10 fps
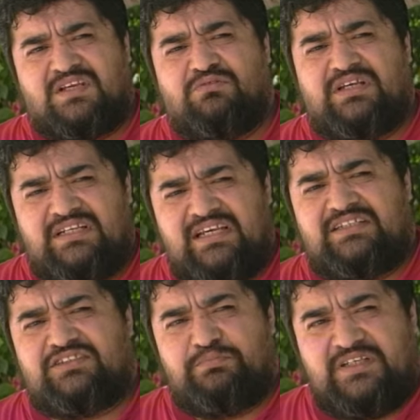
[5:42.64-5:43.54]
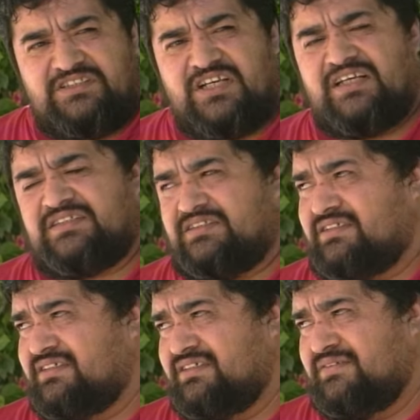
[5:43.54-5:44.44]
We need to be just
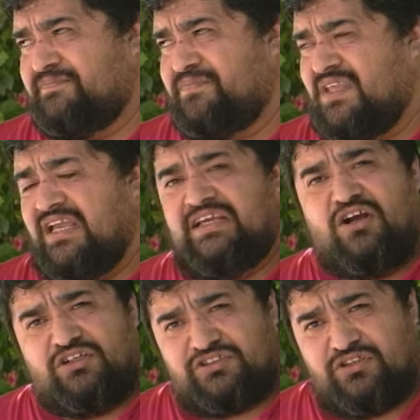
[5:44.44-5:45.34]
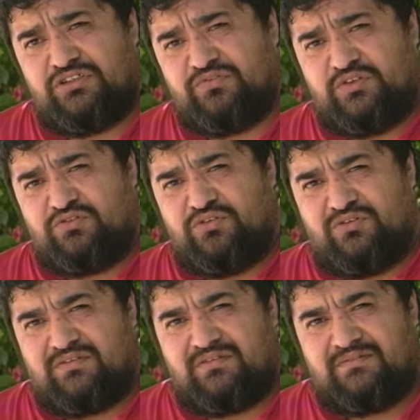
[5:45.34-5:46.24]
in our search for
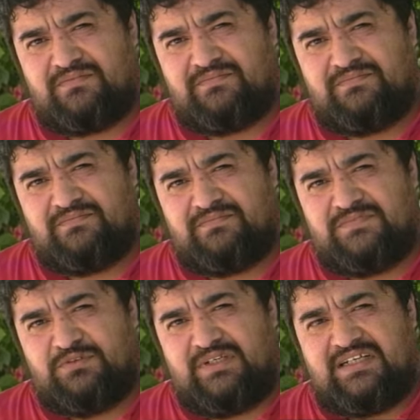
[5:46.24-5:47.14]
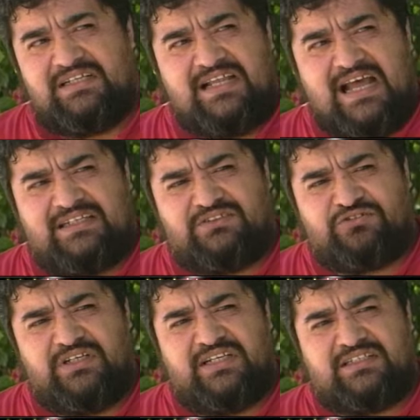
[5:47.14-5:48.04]
truth. We cannot
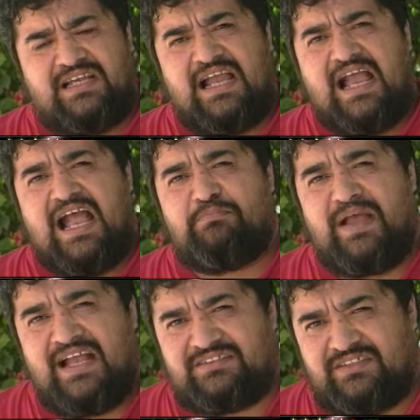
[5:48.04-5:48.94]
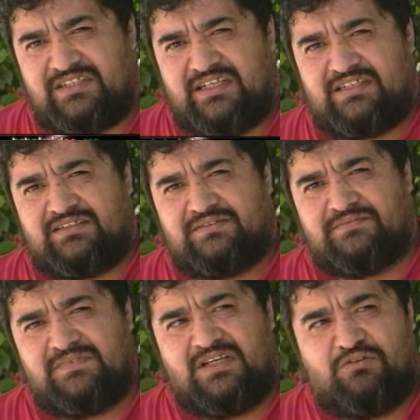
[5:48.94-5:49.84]
treat it haphazardly.
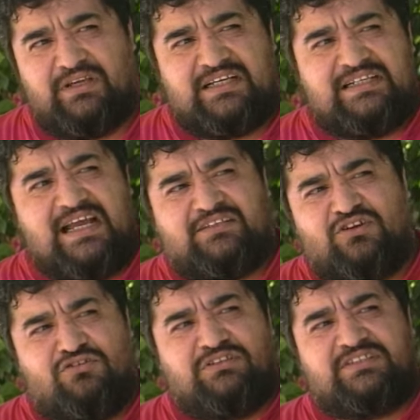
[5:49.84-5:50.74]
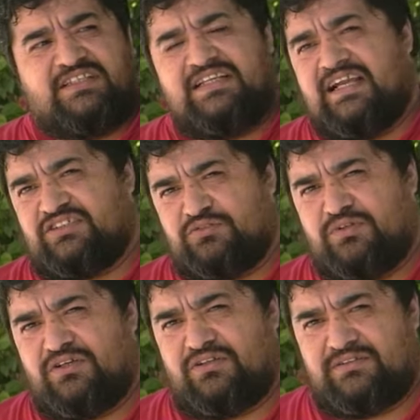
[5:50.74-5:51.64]
We cannot go into the next
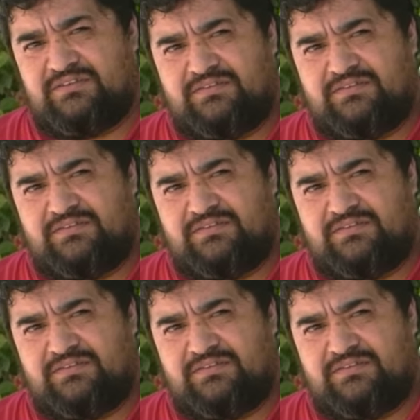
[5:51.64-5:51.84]
world